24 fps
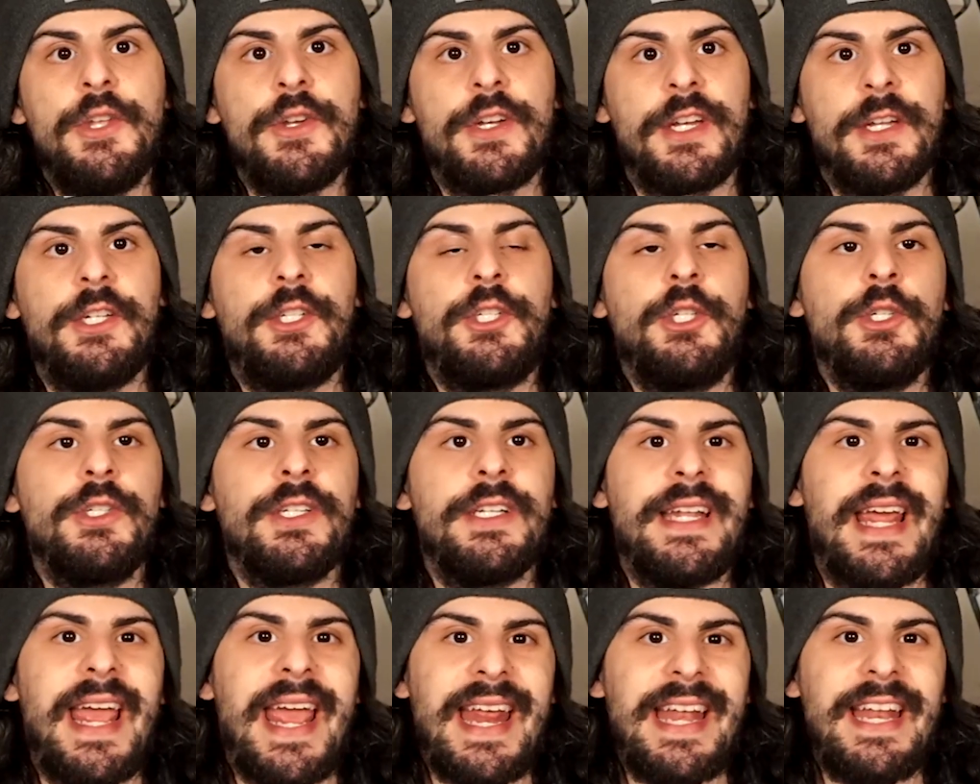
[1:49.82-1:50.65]
can choose
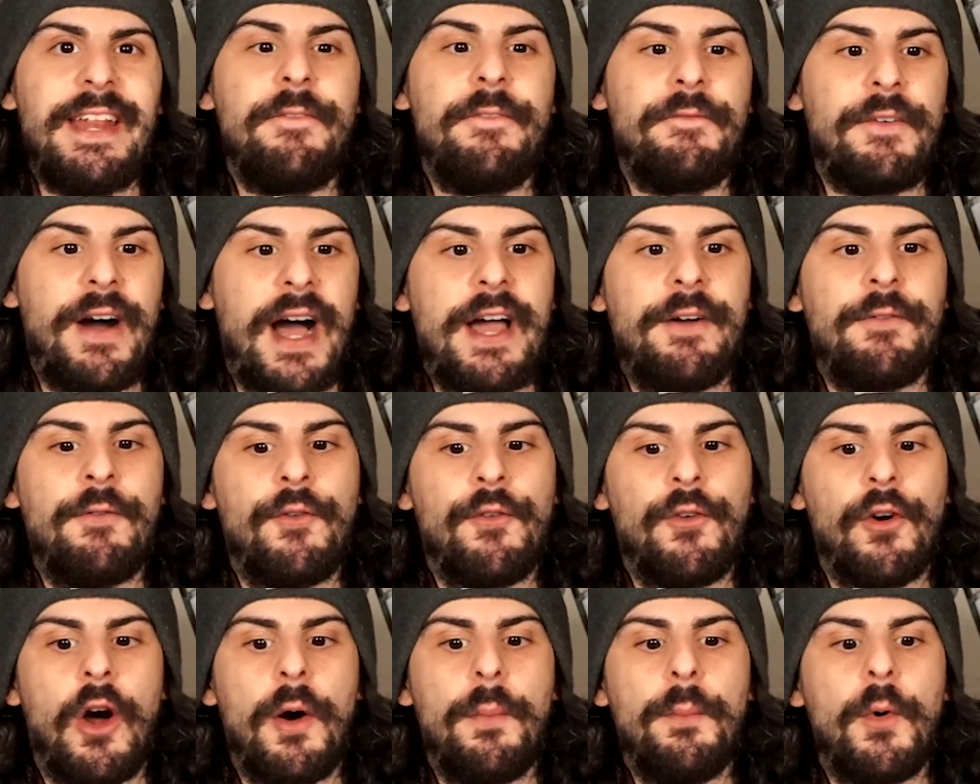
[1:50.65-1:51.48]
an 85
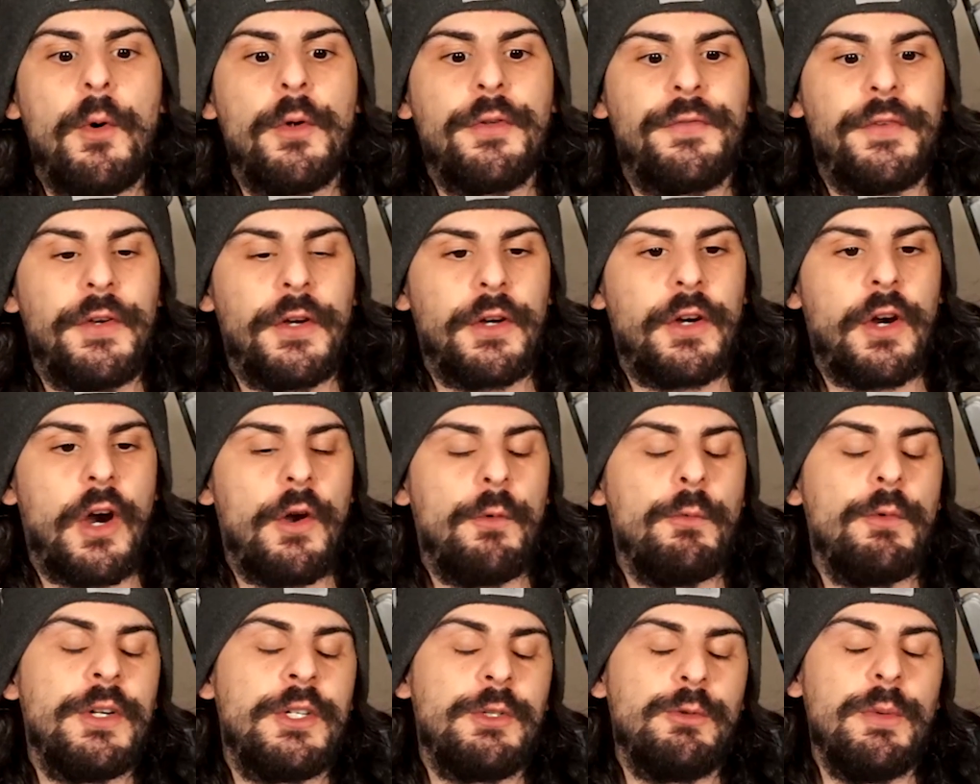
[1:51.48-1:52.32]
overall most feared
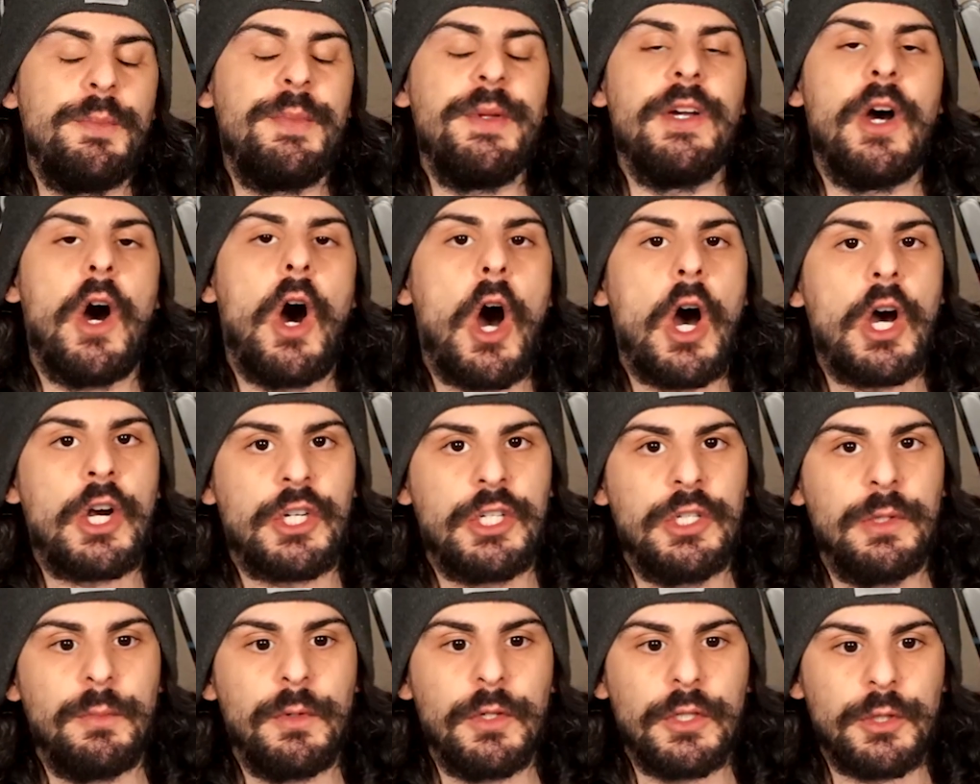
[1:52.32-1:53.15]
card, which would be
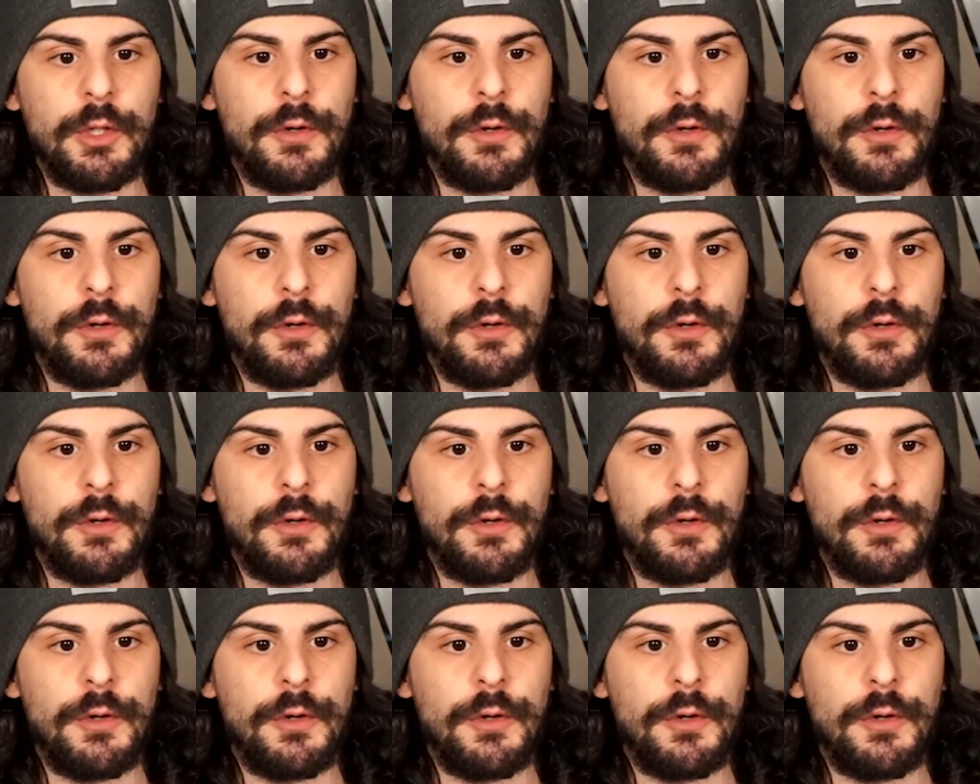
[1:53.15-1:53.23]
auctionable.